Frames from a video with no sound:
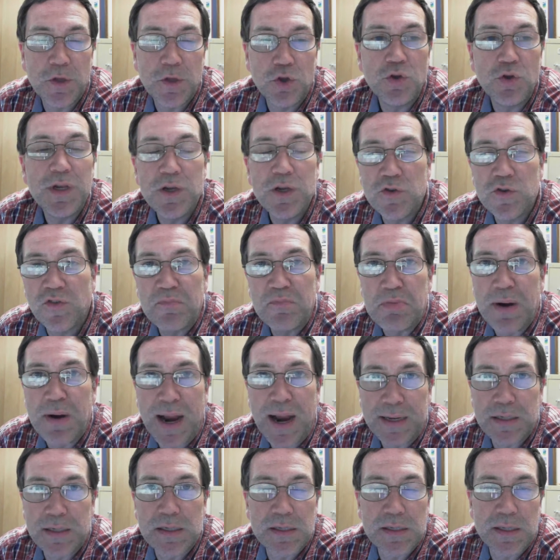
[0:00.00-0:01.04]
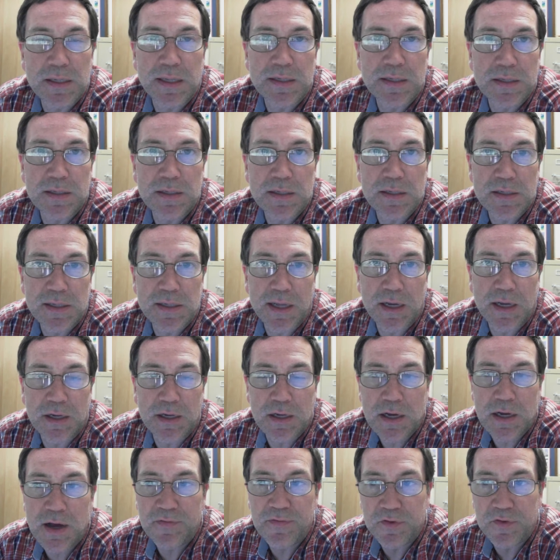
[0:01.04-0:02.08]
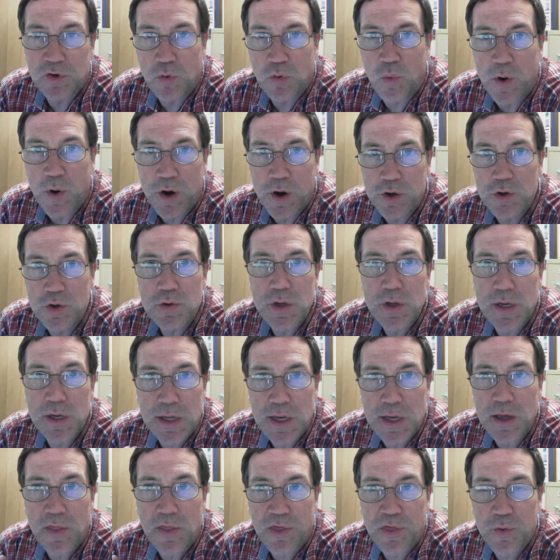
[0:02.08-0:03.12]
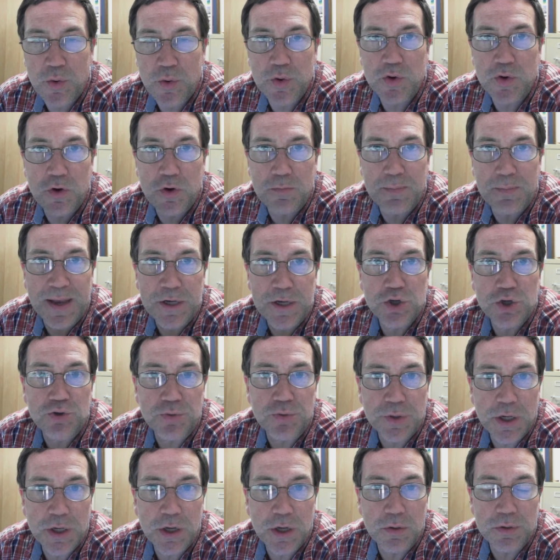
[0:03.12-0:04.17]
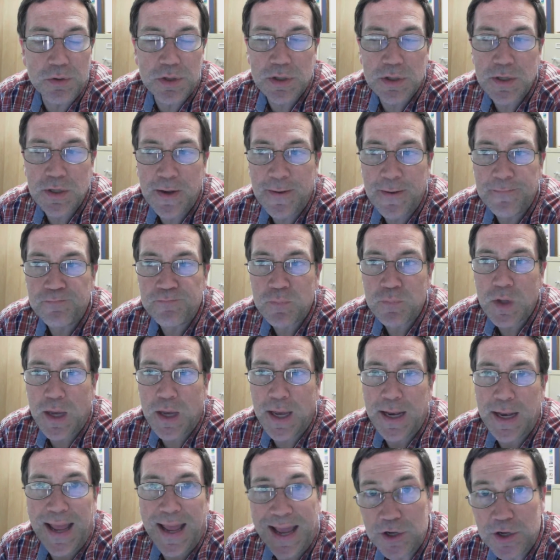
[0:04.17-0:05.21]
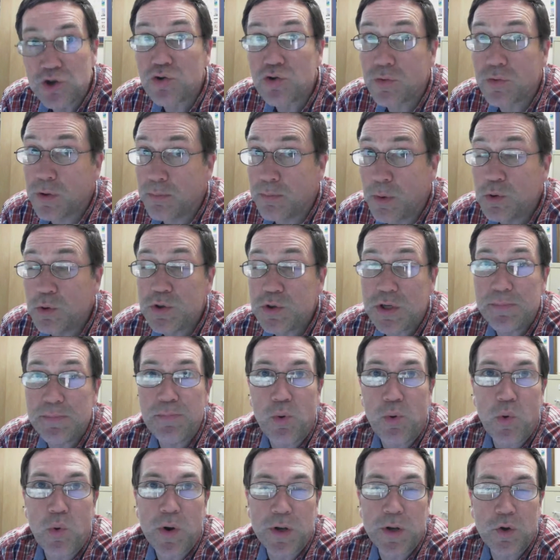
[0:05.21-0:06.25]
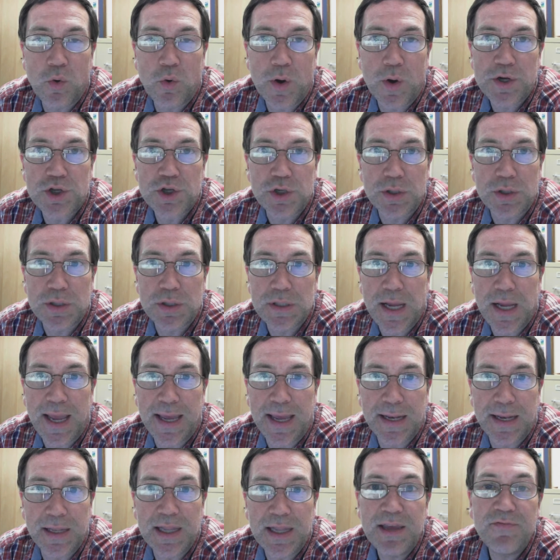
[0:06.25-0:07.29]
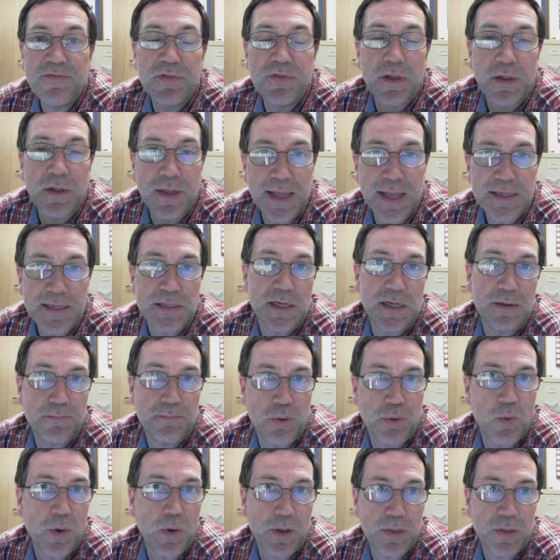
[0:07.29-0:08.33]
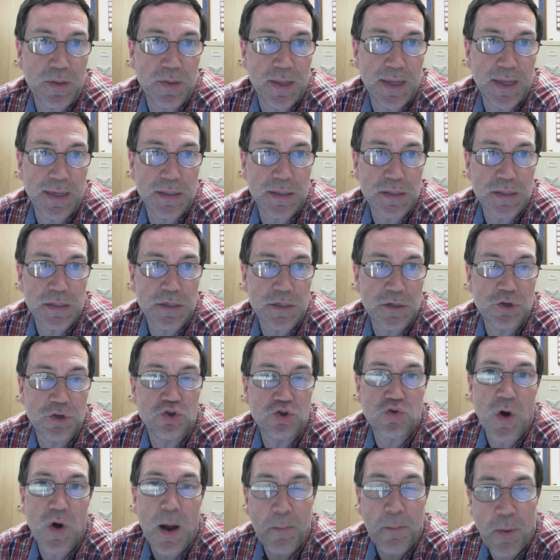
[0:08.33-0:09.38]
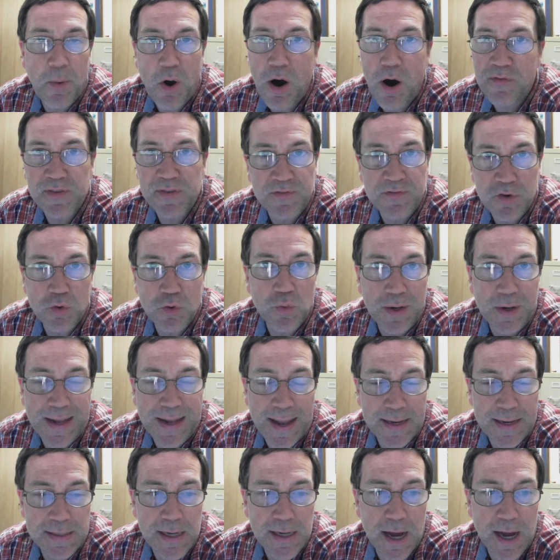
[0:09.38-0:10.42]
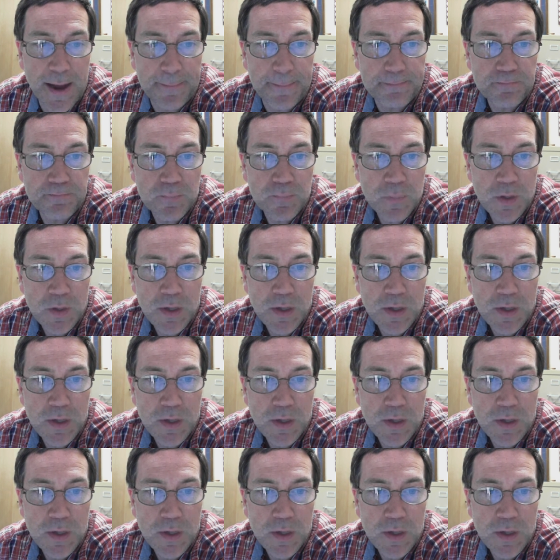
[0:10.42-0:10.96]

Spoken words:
You need to have practiced this thing enough to where you can get through your major notes and answer the most important questions and leave the less important things to drop off if you run out of time.